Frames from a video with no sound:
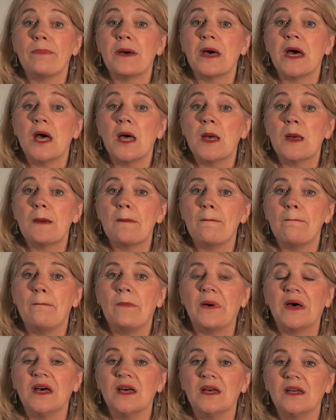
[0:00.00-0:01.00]

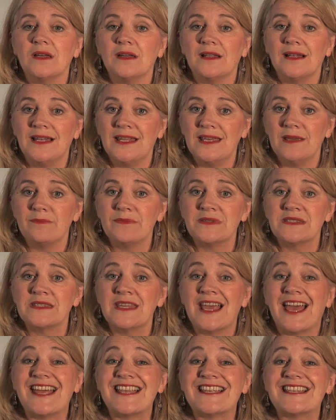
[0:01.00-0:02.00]
p-b, lips,
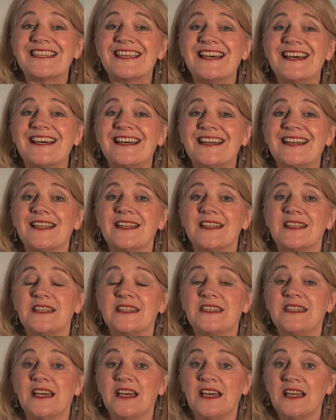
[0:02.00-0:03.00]

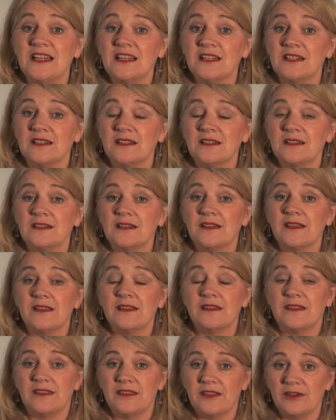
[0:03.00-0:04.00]
t-d,
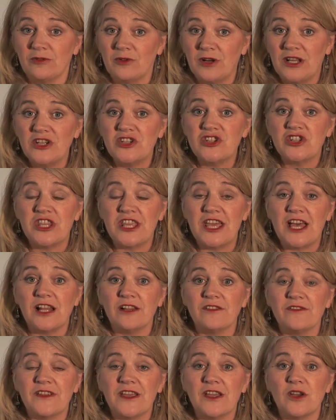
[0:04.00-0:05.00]
the ridge, the
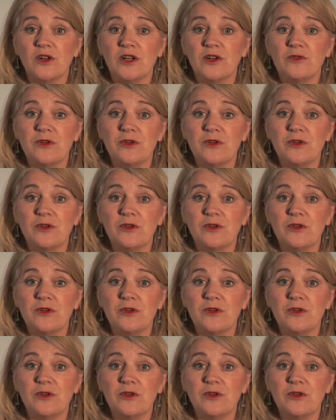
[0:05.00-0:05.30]
alveolar